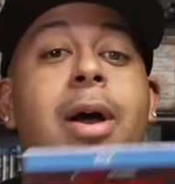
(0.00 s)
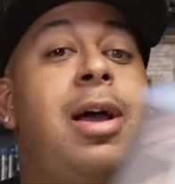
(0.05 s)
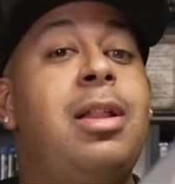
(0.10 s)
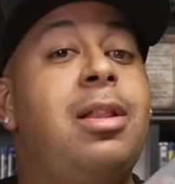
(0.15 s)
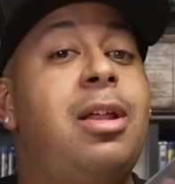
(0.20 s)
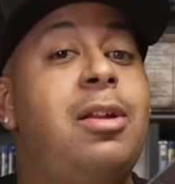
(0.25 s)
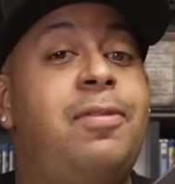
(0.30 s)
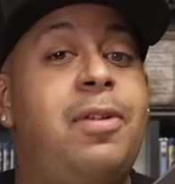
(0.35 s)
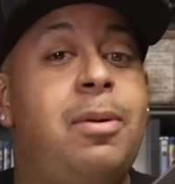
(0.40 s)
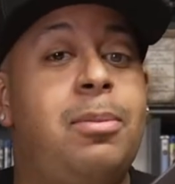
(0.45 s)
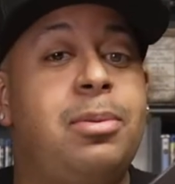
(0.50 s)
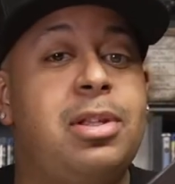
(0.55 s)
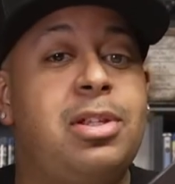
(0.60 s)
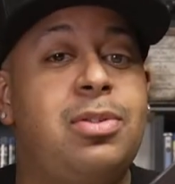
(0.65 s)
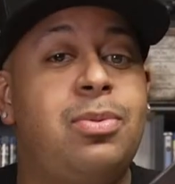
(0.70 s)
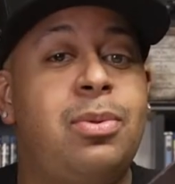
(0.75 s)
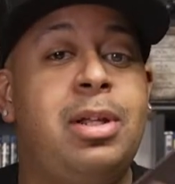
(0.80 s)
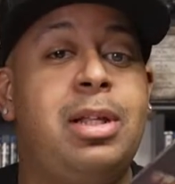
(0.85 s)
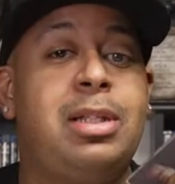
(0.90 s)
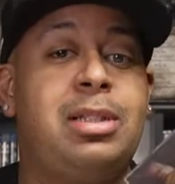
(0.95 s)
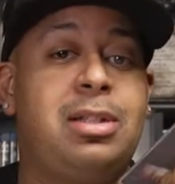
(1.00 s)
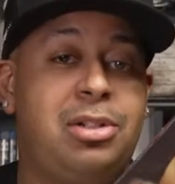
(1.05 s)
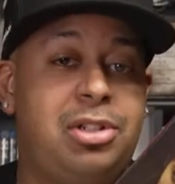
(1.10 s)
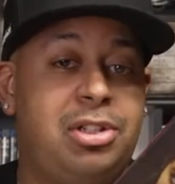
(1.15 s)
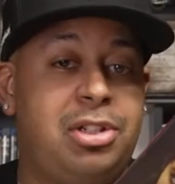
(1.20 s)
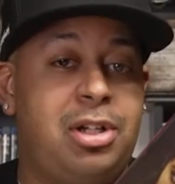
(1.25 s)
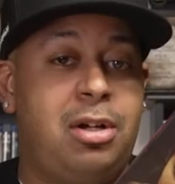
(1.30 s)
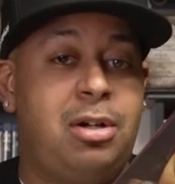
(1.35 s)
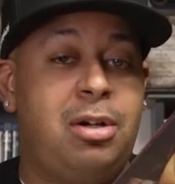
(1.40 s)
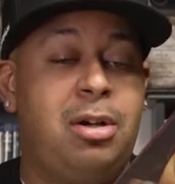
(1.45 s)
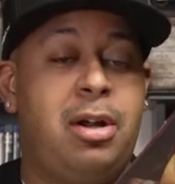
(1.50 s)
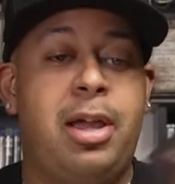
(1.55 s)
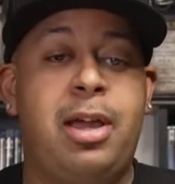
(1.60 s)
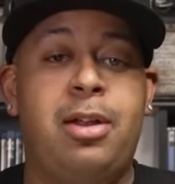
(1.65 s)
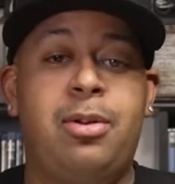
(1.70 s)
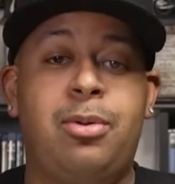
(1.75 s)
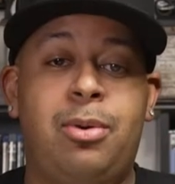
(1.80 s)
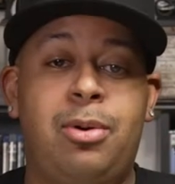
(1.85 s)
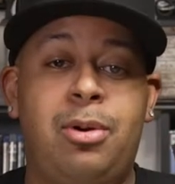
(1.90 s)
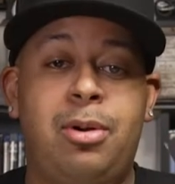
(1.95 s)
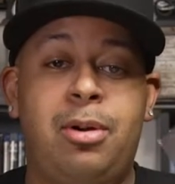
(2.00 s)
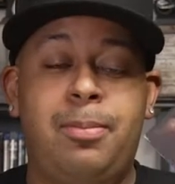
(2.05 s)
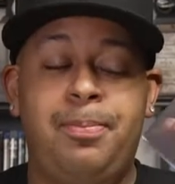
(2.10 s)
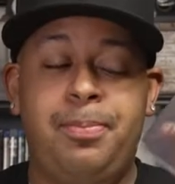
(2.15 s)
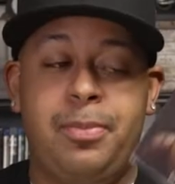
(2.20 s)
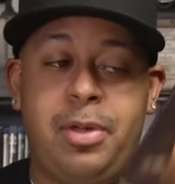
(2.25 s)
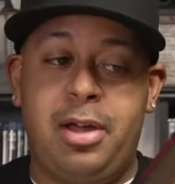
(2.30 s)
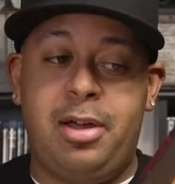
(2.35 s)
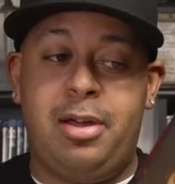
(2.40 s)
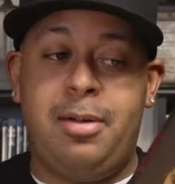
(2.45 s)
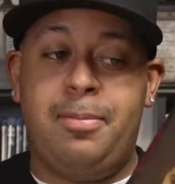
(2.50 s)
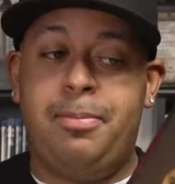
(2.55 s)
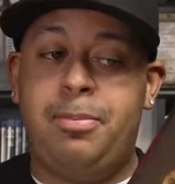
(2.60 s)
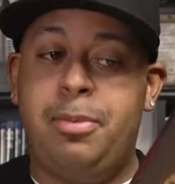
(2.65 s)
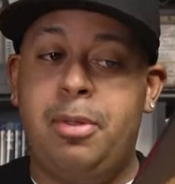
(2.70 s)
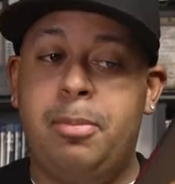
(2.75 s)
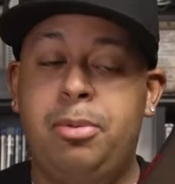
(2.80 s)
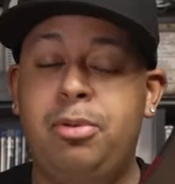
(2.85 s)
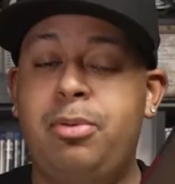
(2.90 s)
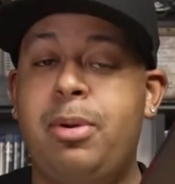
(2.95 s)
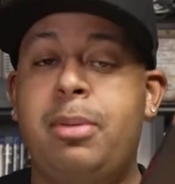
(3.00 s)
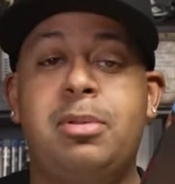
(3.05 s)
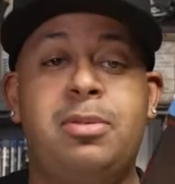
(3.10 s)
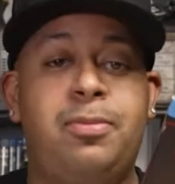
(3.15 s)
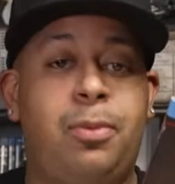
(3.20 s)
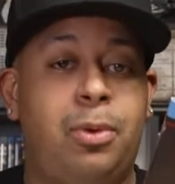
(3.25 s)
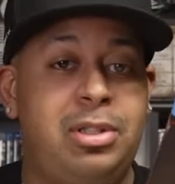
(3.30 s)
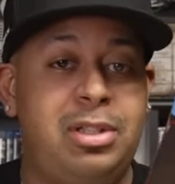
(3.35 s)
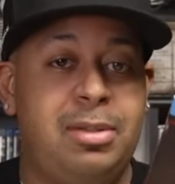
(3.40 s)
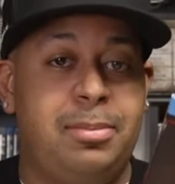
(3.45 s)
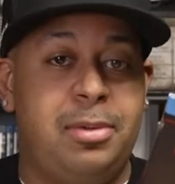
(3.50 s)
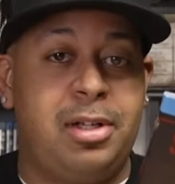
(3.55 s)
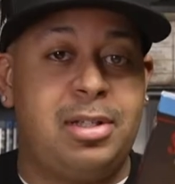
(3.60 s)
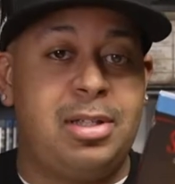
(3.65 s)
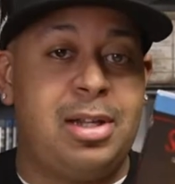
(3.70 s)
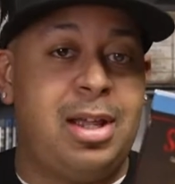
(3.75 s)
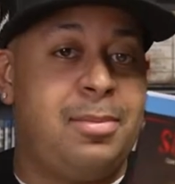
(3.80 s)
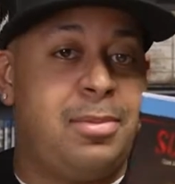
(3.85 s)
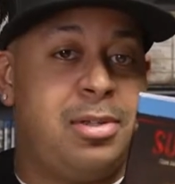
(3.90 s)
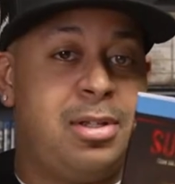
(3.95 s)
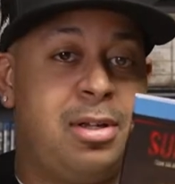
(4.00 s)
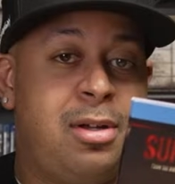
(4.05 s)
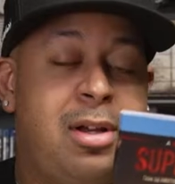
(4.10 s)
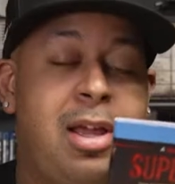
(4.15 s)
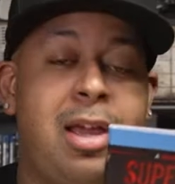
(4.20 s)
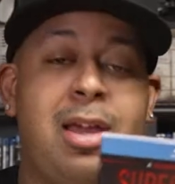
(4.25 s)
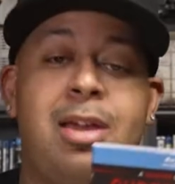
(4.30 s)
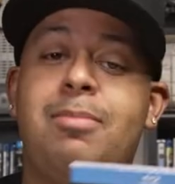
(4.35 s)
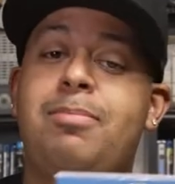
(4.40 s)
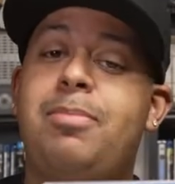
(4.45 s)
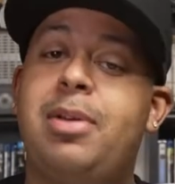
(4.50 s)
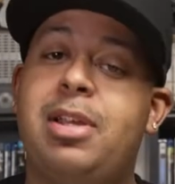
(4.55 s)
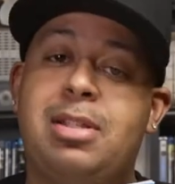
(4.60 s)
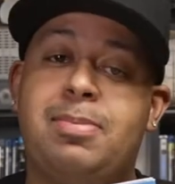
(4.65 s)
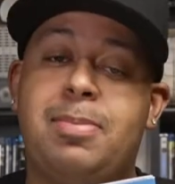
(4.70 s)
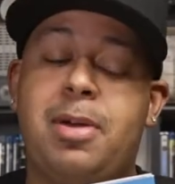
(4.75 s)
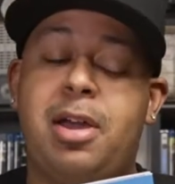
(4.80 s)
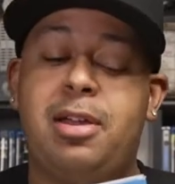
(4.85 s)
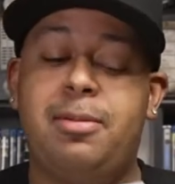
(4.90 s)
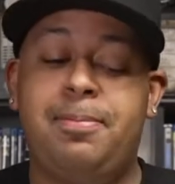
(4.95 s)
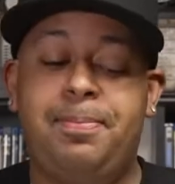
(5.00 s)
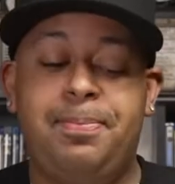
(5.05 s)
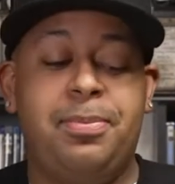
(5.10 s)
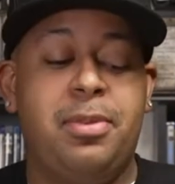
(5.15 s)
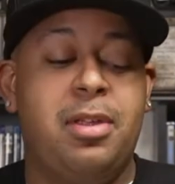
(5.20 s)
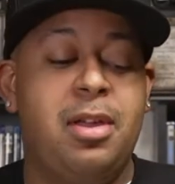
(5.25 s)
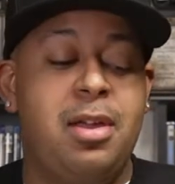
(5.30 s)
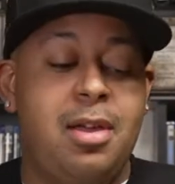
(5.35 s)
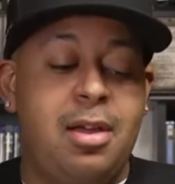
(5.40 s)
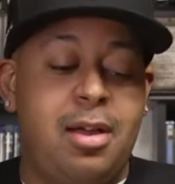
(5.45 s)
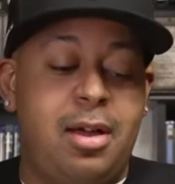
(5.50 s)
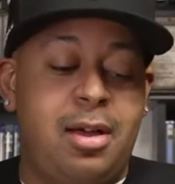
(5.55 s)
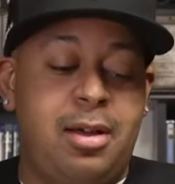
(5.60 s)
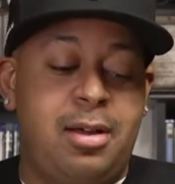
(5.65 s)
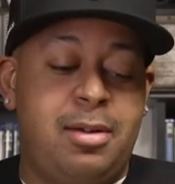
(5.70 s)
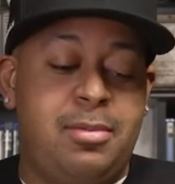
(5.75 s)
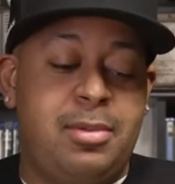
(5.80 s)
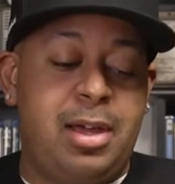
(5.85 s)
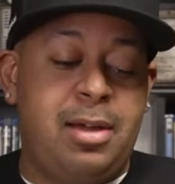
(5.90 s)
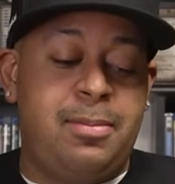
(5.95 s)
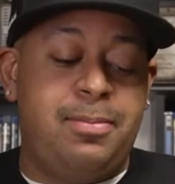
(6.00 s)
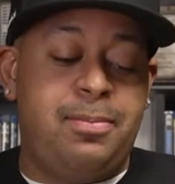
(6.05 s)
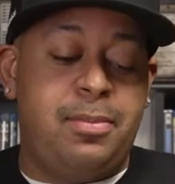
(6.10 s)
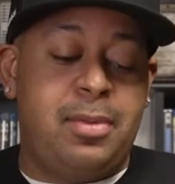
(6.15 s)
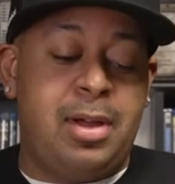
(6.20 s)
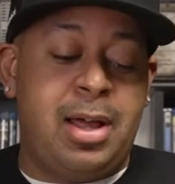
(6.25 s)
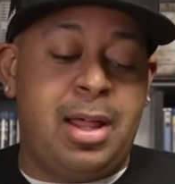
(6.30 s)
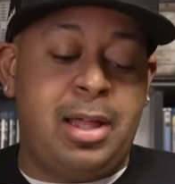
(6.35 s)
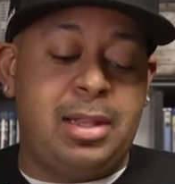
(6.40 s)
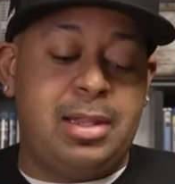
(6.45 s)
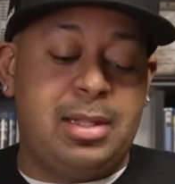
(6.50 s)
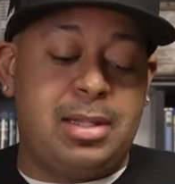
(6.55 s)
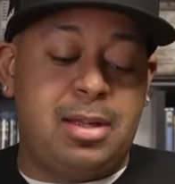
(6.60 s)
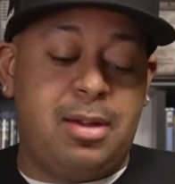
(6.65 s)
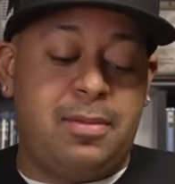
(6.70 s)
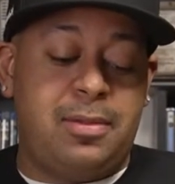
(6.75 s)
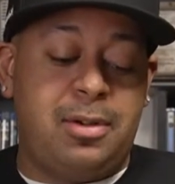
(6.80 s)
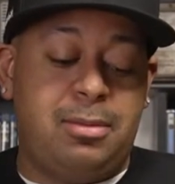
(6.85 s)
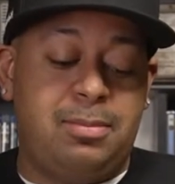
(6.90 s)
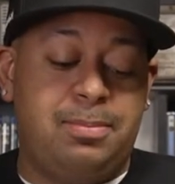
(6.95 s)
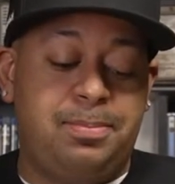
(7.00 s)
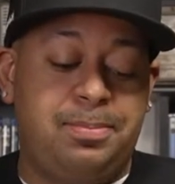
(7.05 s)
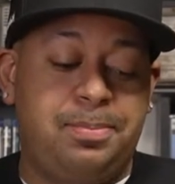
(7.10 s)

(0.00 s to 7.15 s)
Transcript: I had a lot of fun with this one. It's on Shudder and or the Blu-ray was $14 on Amazon and Best Buy. Yeah, I like this cover.